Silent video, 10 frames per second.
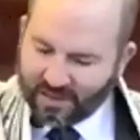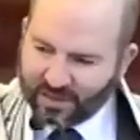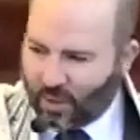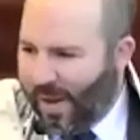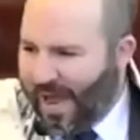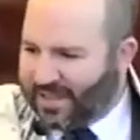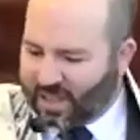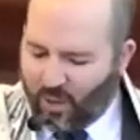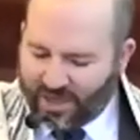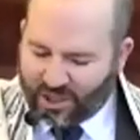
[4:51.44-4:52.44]
So we ask the
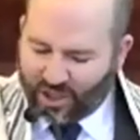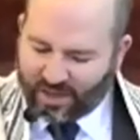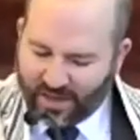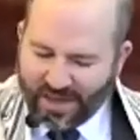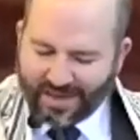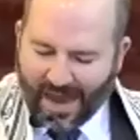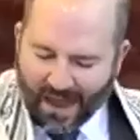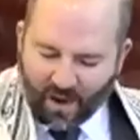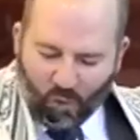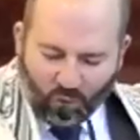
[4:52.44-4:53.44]
question,
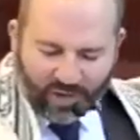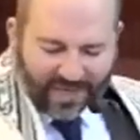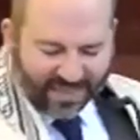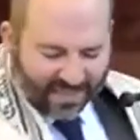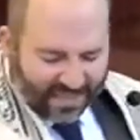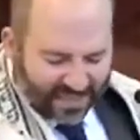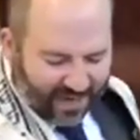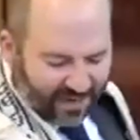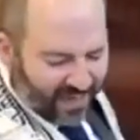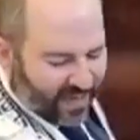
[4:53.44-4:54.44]
not only is this
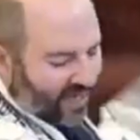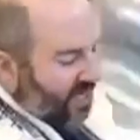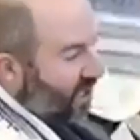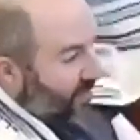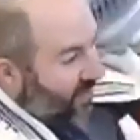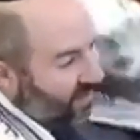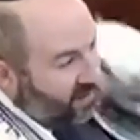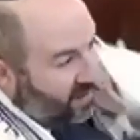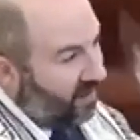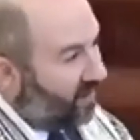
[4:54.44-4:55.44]
settling in Egypt,
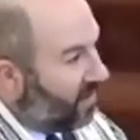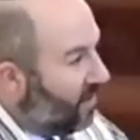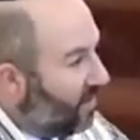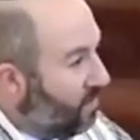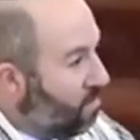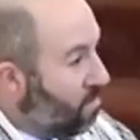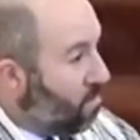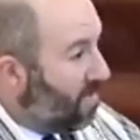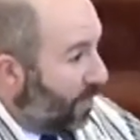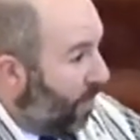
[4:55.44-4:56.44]

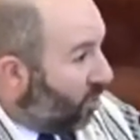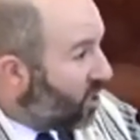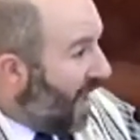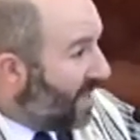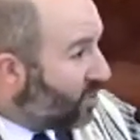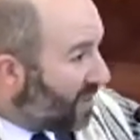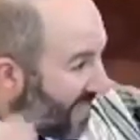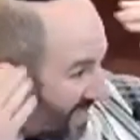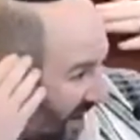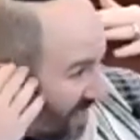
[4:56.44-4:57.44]
but the parsha ends with
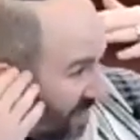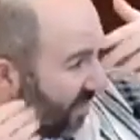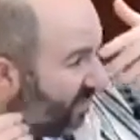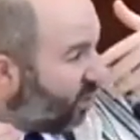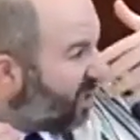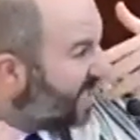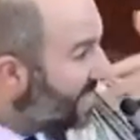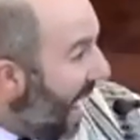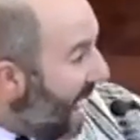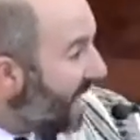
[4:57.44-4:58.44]
this concept of they're
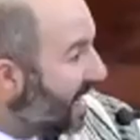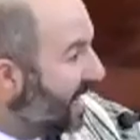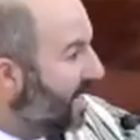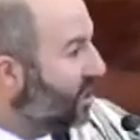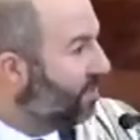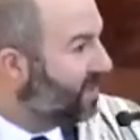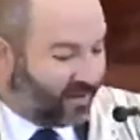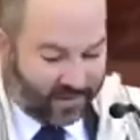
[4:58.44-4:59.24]
staying in Egypt.